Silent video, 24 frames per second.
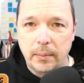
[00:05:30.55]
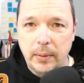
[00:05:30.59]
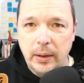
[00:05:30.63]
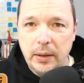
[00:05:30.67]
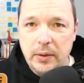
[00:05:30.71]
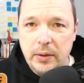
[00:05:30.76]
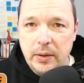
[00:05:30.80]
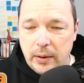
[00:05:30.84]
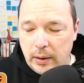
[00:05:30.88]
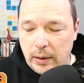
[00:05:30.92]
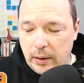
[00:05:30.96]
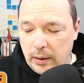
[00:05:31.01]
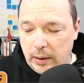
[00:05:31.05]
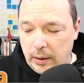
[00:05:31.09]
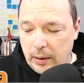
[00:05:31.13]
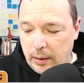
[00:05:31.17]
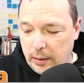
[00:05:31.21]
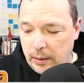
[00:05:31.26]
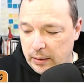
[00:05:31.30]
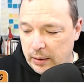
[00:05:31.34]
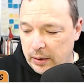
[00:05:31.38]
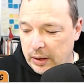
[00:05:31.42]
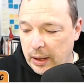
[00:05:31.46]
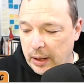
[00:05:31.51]
Because
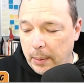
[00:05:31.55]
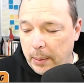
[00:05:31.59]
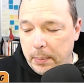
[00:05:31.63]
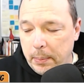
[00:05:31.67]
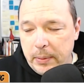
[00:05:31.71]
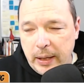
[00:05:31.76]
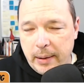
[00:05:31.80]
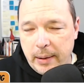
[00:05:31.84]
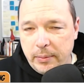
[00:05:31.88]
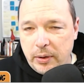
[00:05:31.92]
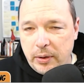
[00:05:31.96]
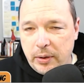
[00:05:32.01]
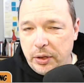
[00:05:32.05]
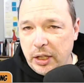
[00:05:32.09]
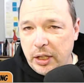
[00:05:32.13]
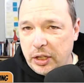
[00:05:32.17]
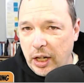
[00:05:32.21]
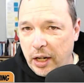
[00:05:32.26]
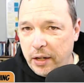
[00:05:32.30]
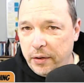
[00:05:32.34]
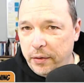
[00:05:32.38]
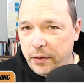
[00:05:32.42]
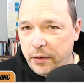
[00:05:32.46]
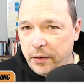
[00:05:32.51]
sometimes they're
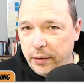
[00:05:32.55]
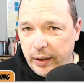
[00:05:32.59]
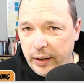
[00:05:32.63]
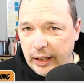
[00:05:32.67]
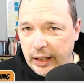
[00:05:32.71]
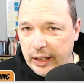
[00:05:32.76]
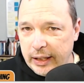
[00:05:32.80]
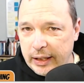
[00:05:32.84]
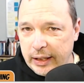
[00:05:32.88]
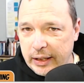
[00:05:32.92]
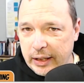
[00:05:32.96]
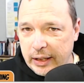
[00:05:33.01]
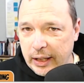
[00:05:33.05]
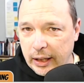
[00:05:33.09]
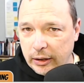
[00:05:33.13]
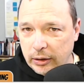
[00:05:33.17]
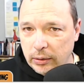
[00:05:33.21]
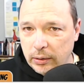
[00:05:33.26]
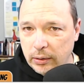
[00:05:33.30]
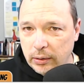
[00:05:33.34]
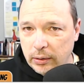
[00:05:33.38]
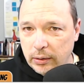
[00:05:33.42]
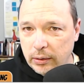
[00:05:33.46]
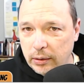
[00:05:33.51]
just unrealistic,
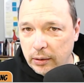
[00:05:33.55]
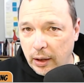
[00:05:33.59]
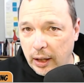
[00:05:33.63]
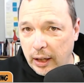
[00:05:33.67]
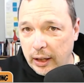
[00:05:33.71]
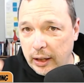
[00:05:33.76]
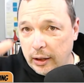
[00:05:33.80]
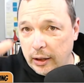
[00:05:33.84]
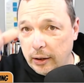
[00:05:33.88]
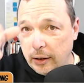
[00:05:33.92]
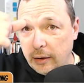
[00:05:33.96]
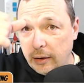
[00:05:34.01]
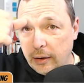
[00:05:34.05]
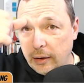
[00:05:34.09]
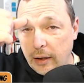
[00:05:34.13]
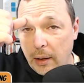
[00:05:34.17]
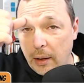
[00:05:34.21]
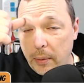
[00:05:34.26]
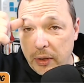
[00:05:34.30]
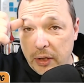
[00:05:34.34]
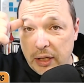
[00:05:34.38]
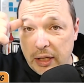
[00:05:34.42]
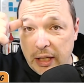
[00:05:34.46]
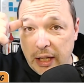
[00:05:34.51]
right?
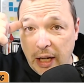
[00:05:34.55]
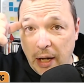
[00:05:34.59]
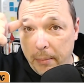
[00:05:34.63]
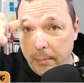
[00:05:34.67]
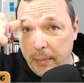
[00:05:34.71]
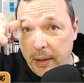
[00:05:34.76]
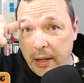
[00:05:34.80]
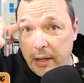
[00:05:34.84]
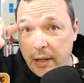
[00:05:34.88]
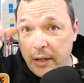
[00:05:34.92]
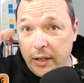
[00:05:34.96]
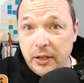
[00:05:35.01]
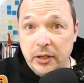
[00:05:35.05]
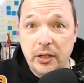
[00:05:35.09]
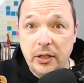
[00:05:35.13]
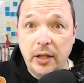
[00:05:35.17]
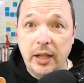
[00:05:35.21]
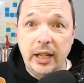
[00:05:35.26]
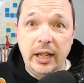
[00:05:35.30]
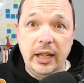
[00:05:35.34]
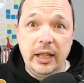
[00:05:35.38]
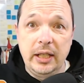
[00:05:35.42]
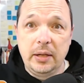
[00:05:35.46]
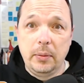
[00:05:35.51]
I want to sell millions
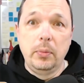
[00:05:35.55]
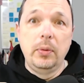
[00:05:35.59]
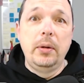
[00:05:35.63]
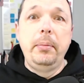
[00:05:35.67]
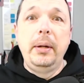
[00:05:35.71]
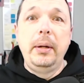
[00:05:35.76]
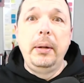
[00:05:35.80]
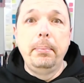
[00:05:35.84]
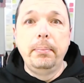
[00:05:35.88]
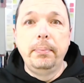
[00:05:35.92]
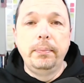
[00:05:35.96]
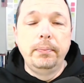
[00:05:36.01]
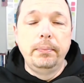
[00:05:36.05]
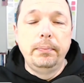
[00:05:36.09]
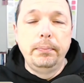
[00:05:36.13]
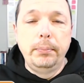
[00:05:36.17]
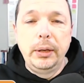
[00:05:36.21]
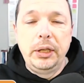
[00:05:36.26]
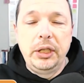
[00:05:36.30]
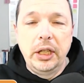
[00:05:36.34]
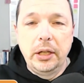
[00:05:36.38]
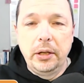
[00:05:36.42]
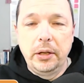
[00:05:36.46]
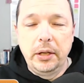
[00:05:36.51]
of these and we'll be
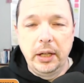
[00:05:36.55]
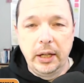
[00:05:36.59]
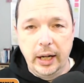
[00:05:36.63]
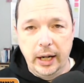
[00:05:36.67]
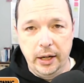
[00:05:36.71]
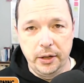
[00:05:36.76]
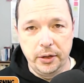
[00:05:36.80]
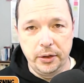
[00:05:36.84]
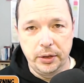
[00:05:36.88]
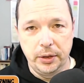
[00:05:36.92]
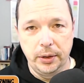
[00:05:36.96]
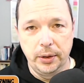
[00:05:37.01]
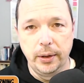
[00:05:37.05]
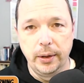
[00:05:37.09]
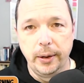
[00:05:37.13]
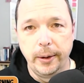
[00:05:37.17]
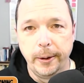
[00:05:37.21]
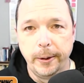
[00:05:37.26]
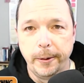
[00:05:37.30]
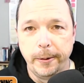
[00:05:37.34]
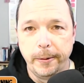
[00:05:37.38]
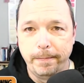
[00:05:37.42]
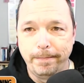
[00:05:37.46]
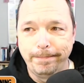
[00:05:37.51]
bajillionaires.
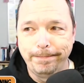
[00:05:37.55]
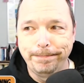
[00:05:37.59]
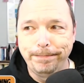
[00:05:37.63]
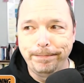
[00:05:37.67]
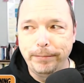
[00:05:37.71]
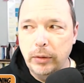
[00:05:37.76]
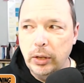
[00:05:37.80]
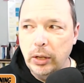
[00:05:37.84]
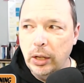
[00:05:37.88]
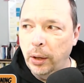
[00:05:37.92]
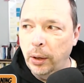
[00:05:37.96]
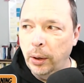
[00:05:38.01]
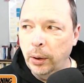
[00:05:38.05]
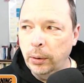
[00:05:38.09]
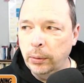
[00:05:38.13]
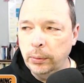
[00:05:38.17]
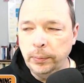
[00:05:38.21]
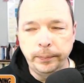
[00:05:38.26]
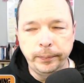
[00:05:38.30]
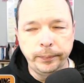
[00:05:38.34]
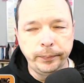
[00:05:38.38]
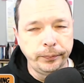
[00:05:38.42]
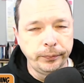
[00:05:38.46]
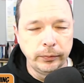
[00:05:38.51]

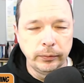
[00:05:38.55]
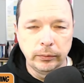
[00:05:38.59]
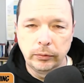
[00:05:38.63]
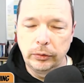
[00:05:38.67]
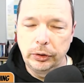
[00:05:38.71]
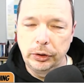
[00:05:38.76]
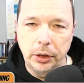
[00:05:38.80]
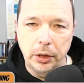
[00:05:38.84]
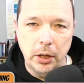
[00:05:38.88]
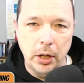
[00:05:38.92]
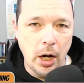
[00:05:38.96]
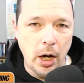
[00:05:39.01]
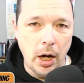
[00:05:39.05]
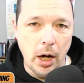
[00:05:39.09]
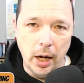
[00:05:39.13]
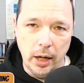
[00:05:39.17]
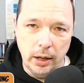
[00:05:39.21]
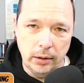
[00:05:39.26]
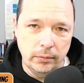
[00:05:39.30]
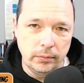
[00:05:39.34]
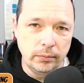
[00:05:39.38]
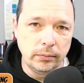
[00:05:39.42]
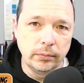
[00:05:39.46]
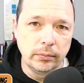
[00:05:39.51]
No, you're
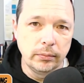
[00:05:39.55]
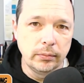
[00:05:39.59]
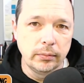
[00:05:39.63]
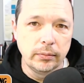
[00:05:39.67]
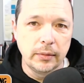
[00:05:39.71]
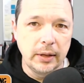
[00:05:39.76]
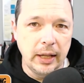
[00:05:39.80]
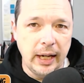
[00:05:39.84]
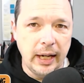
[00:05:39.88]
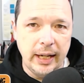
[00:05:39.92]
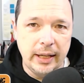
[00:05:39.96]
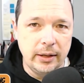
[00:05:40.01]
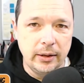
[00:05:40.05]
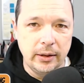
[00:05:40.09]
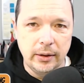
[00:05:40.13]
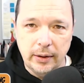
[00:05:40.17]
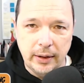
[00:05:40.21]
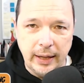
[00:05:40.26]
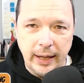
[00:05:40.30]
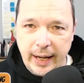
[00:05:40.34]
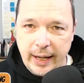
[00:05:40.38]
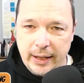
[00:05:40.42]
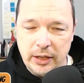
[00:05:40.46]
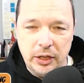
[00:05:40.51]
not. That
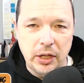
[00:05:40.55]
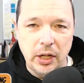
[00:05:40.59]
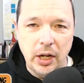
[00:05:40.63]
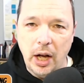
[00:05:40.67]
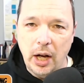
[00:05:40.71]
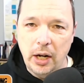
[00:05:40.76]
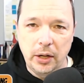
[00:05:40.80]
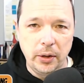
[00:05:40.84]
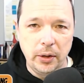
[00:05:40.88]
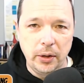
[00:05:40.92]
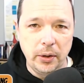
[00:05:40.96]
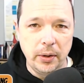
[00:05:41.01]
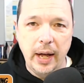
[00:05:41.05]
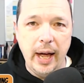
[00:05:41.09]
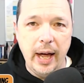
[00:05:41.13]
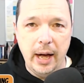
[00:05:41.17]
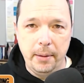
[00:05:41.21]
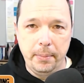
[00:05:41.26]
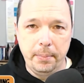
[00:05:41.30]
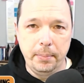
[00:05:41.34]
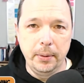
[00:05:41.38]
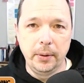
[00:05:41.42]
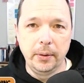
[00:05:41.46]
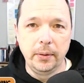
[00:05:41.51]
that's not going to
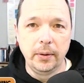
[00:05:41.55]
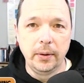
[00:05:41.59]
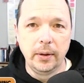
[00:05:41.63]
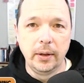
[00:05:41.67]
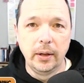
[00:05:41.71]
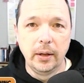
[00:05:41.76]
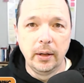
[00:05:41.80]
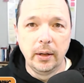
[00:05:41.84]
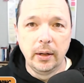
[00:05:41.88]
happen.